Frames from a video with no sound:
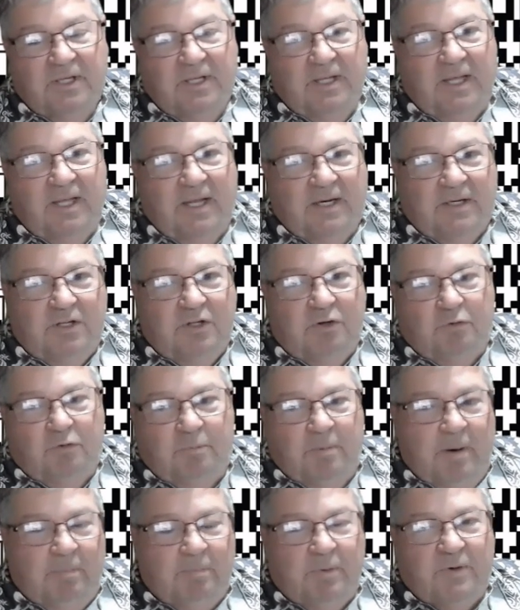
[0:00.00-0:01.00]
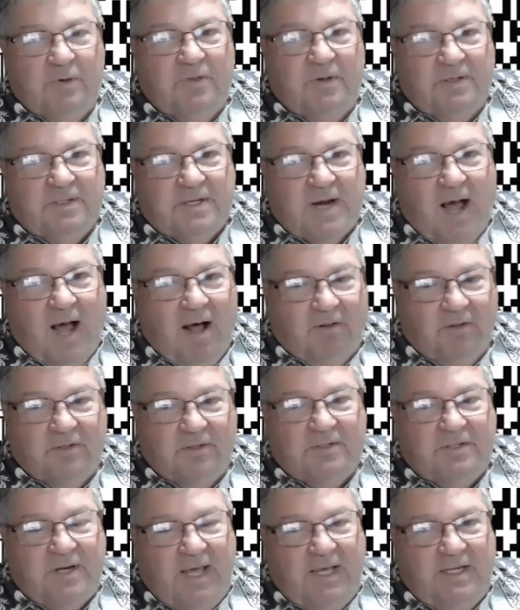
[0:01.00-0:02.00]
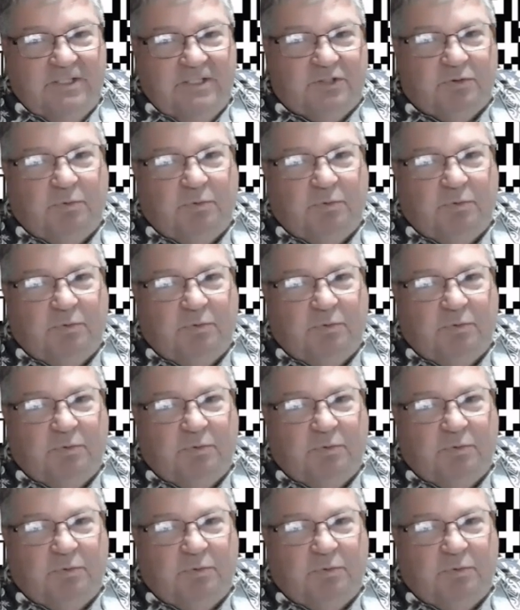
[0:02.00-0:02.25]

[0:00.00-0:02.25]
And do you remember the dollar days when